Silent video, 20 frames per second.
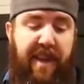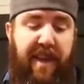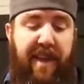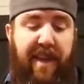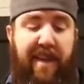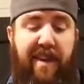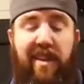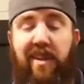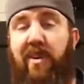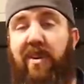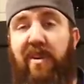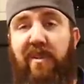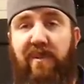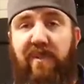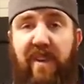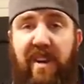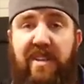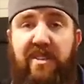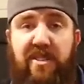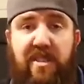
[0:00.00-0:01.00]
and you can
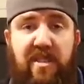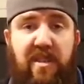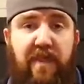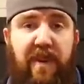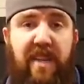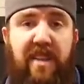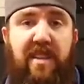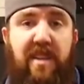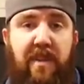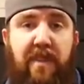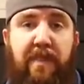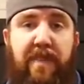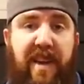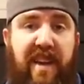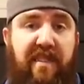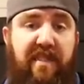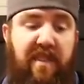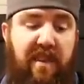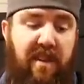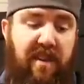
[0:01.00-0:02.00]
find just about the
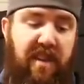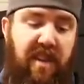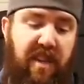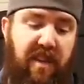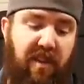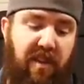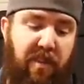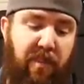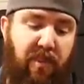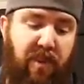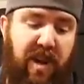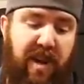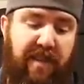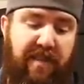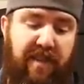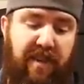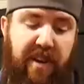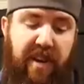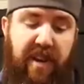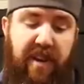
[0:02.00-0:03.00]
best deal and
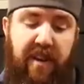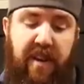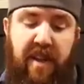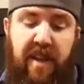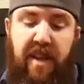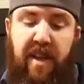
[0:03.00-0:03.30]
price on it.